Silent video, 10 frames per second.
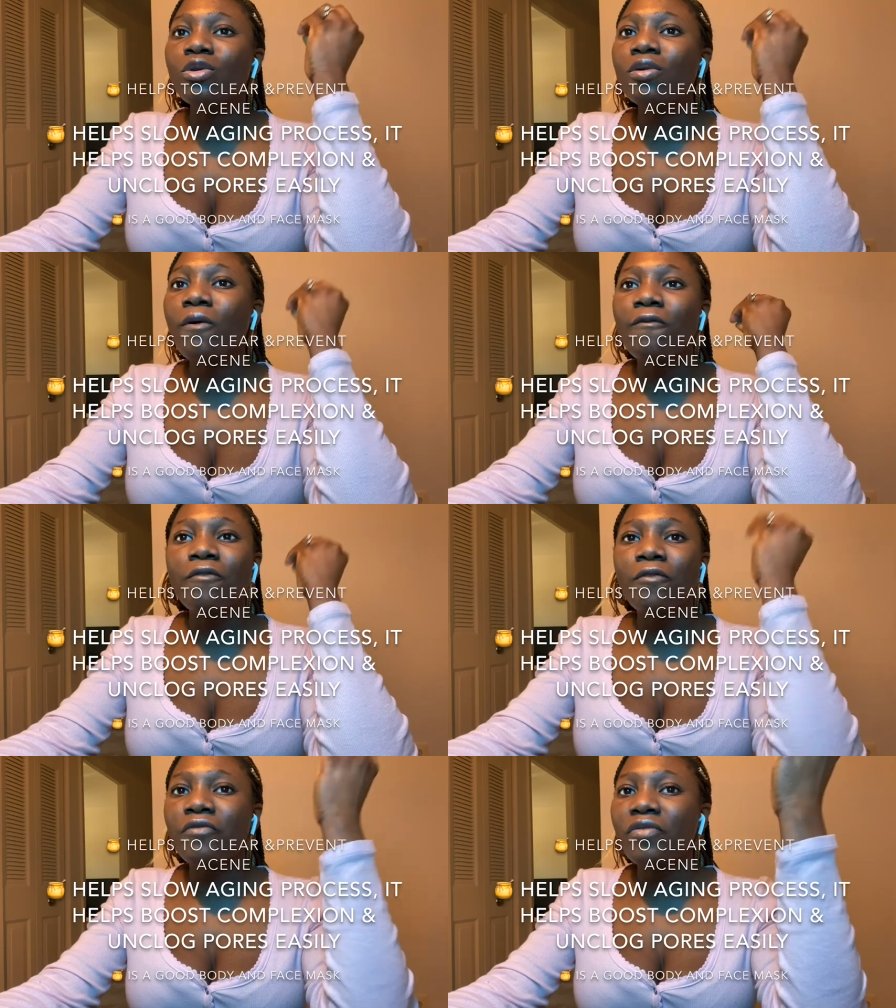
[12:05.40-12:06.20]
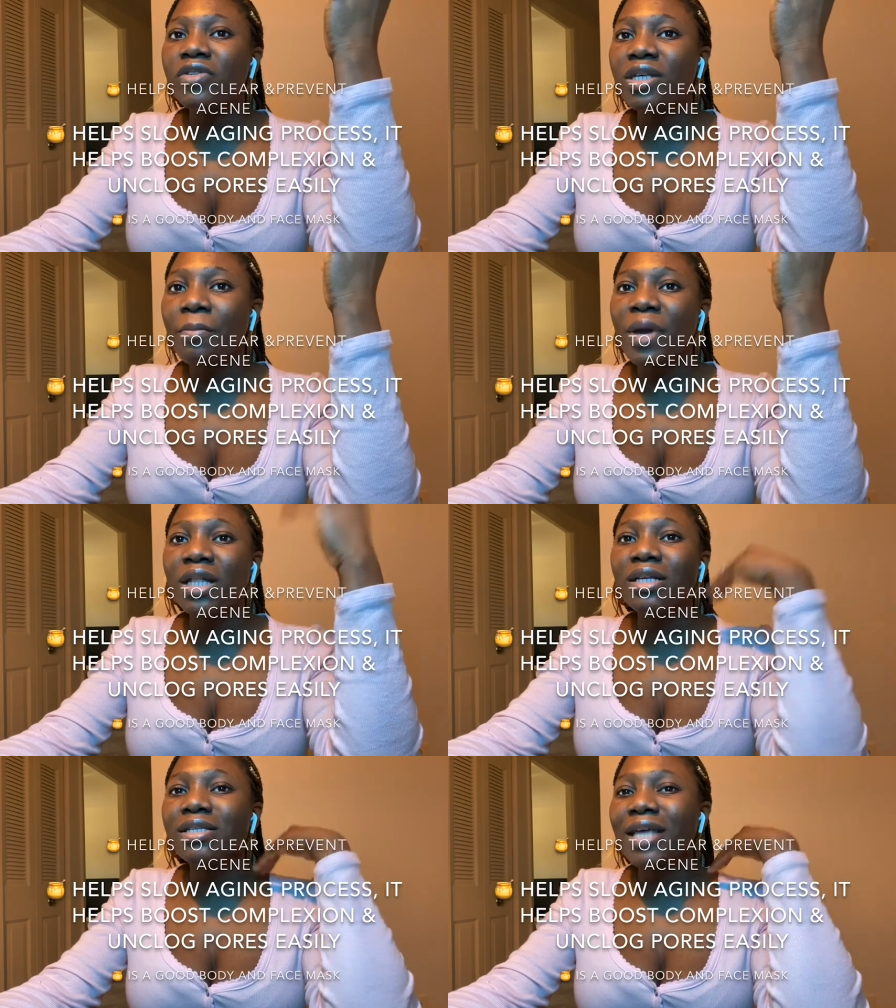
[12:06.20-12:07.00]
for 15
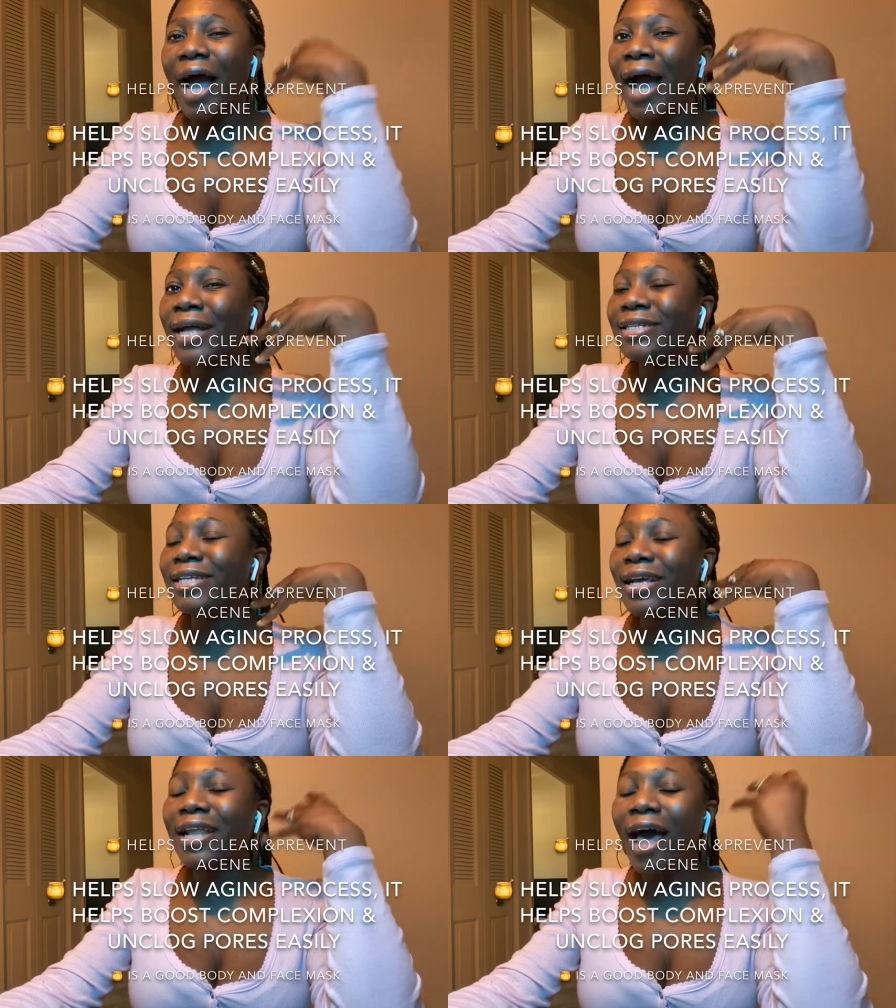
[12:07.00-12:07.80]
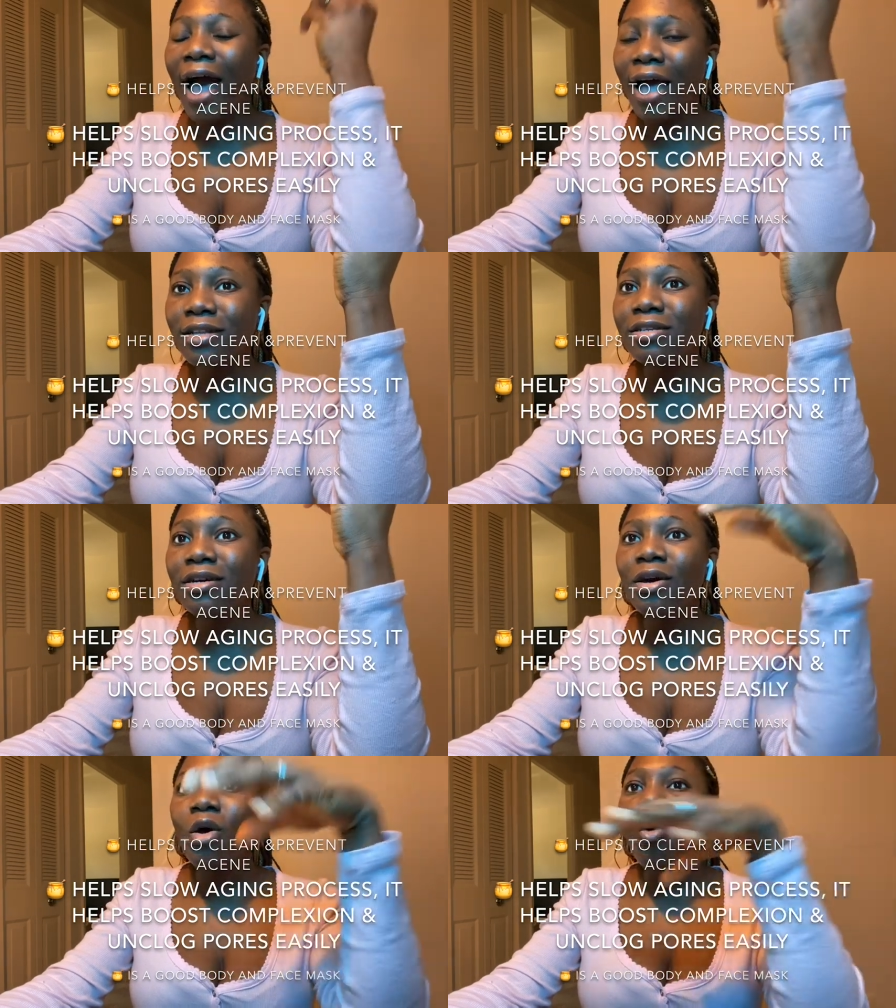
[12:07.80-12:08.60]
minutes and then add
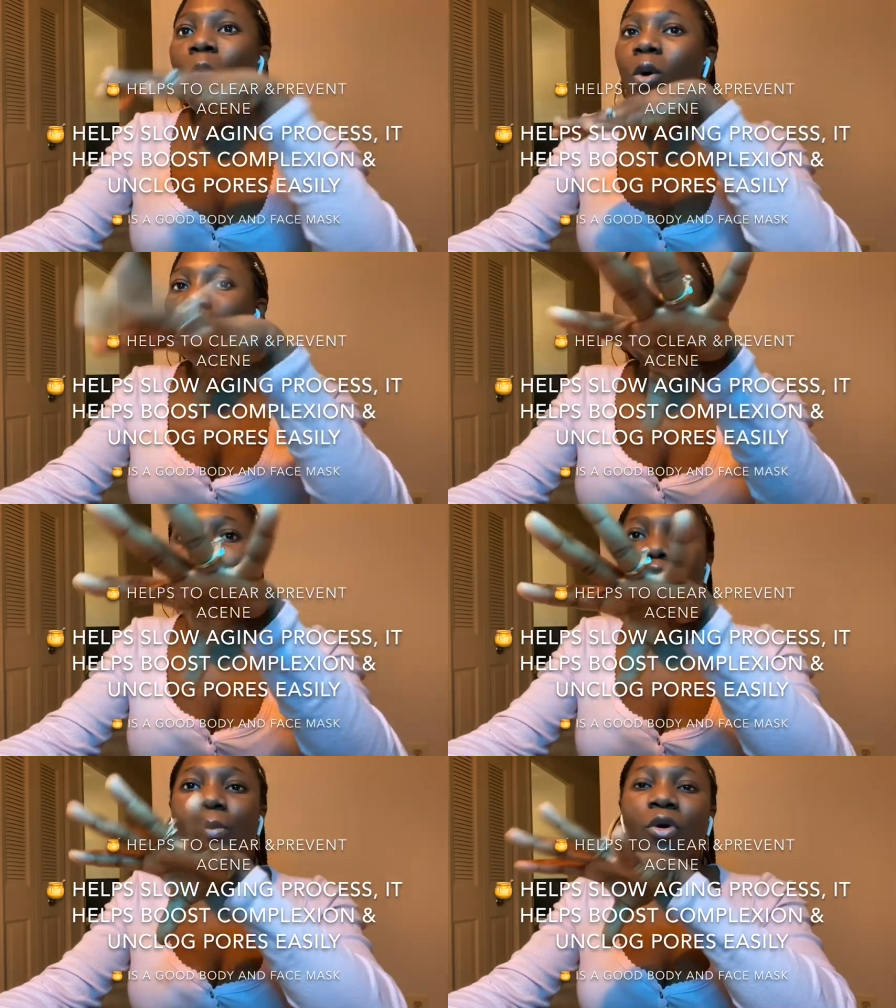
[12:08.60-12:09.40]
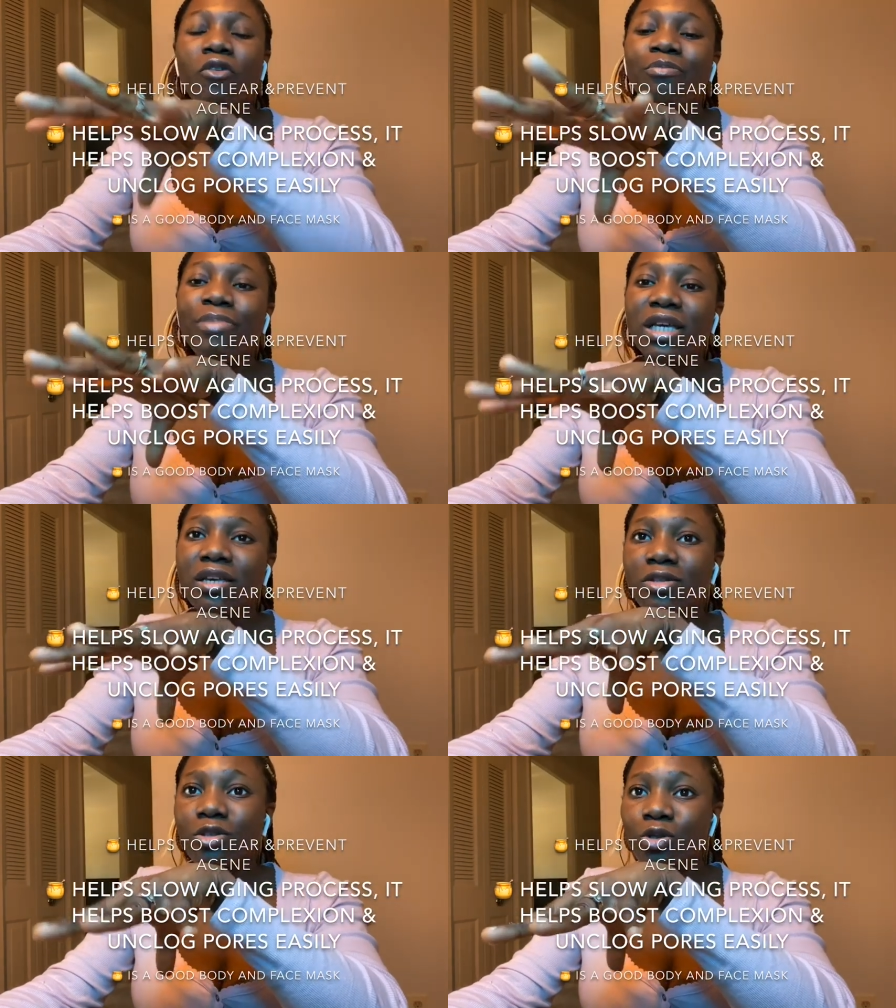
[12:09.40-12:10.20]
1 cup of
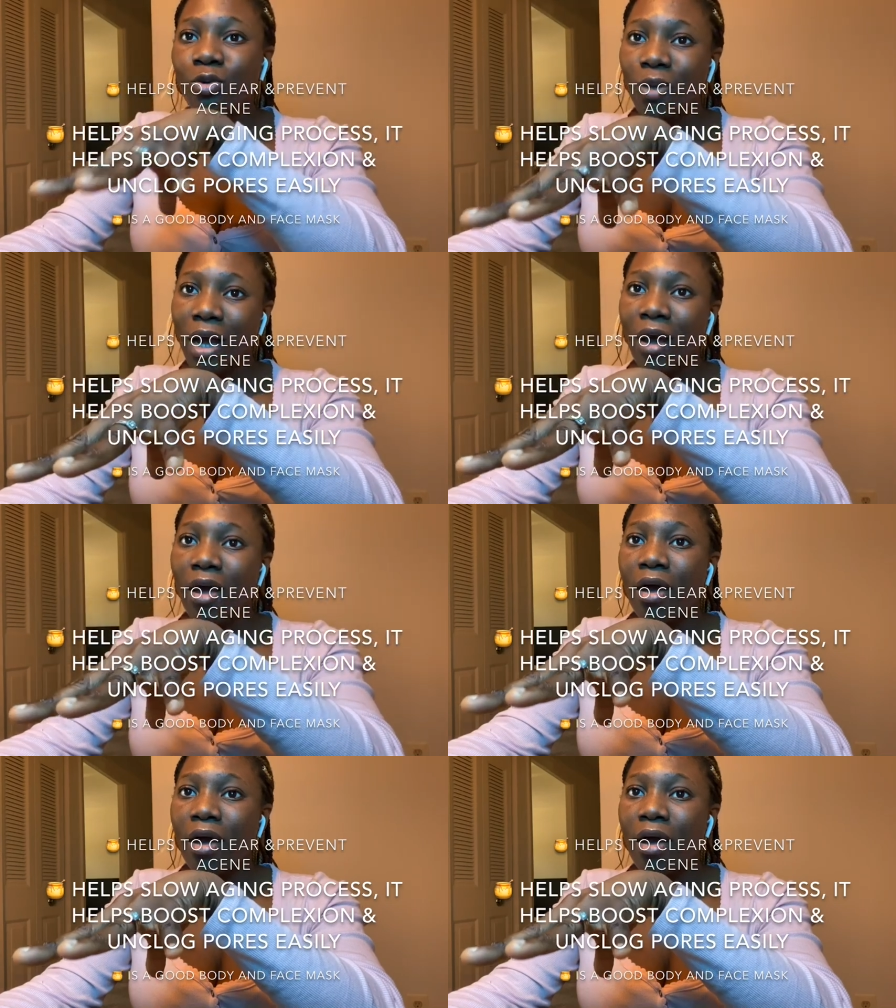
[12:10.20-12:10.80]
baking soda